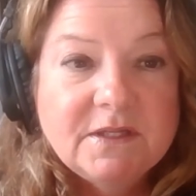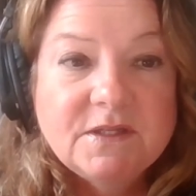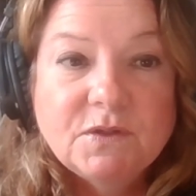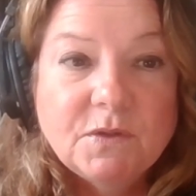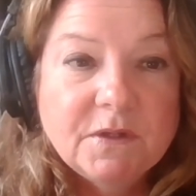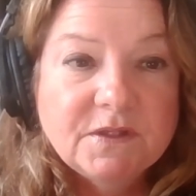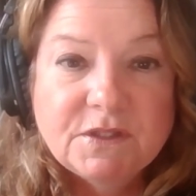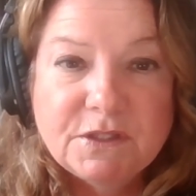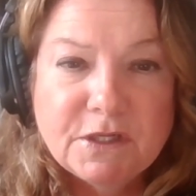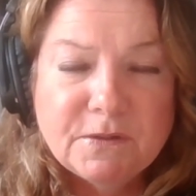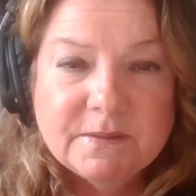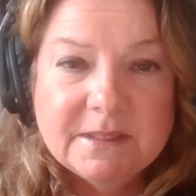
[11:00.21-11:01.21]
historic
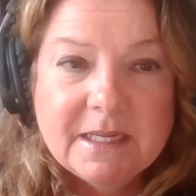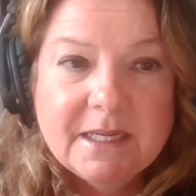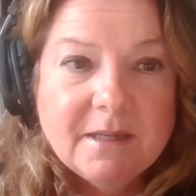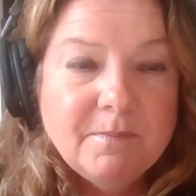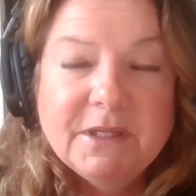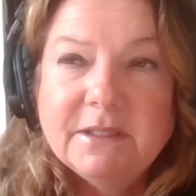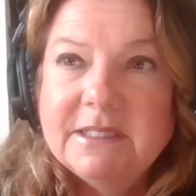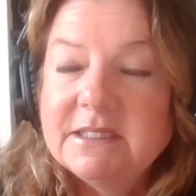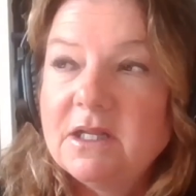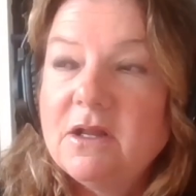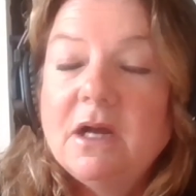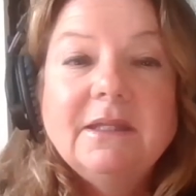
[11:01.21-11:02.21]
stone
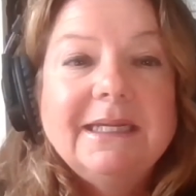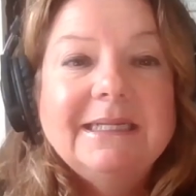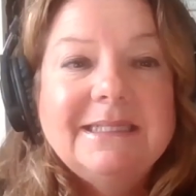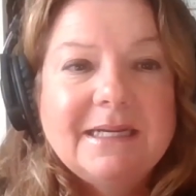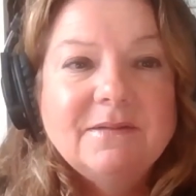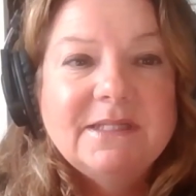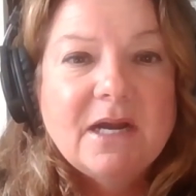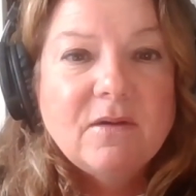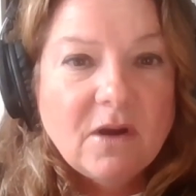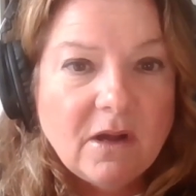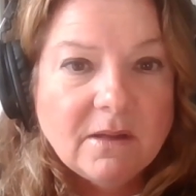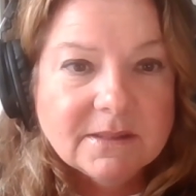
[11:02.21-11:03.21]
buildings, a lot like downtown
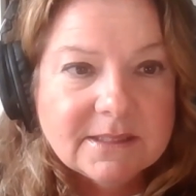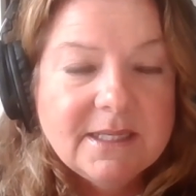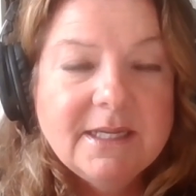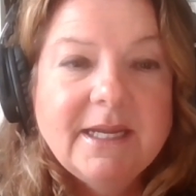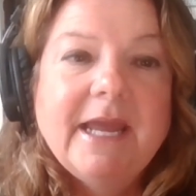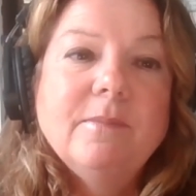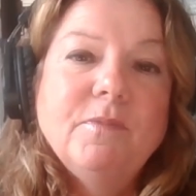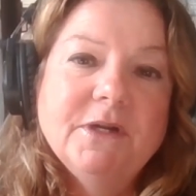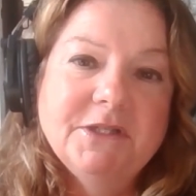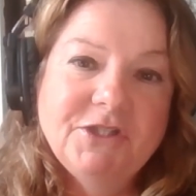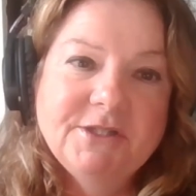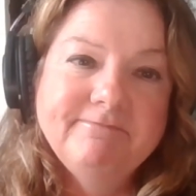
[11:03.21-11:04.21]
Galt,
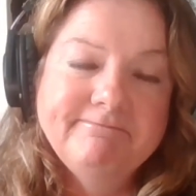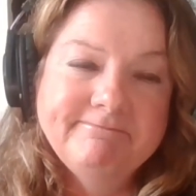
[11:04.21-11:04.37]
Cambridge.